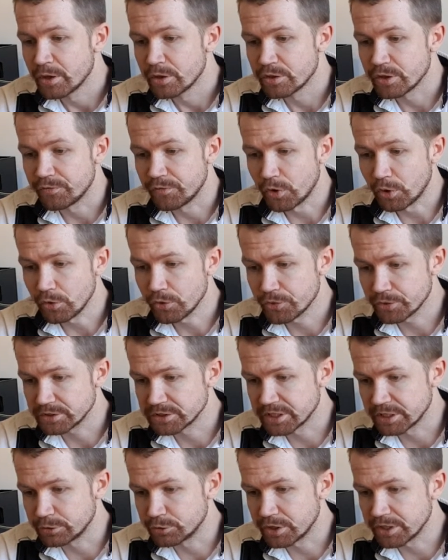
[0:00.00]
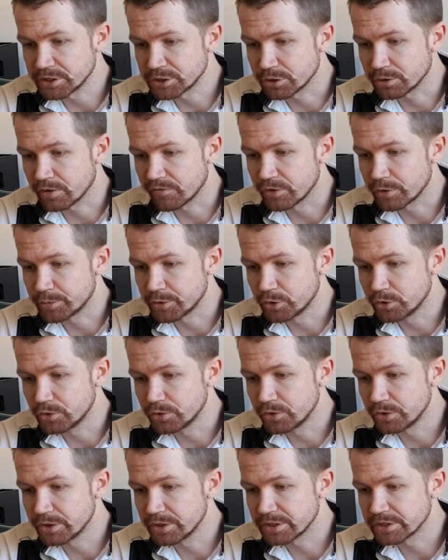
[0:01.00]
The fourth generation of the
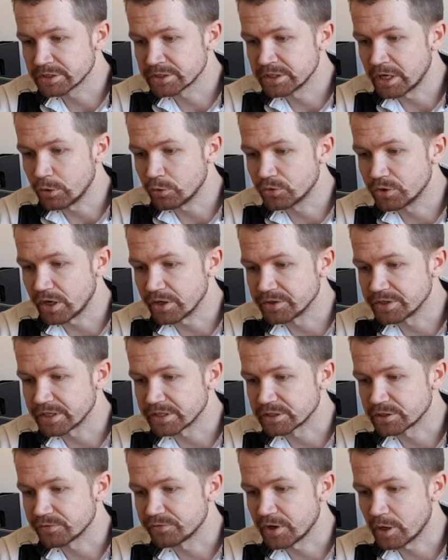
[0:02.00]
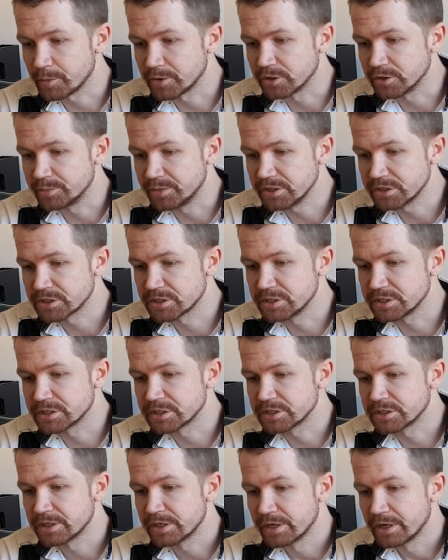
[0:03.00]
brewery is now run as a family
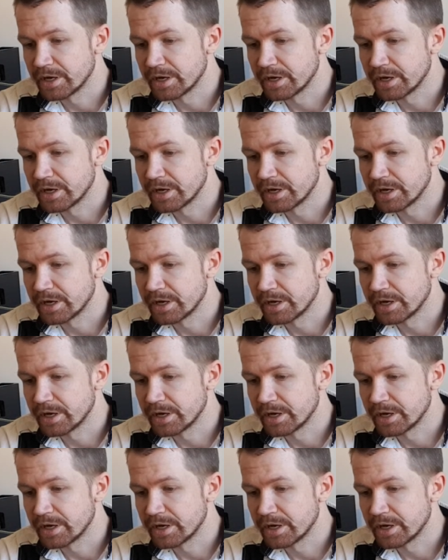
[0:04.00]
business,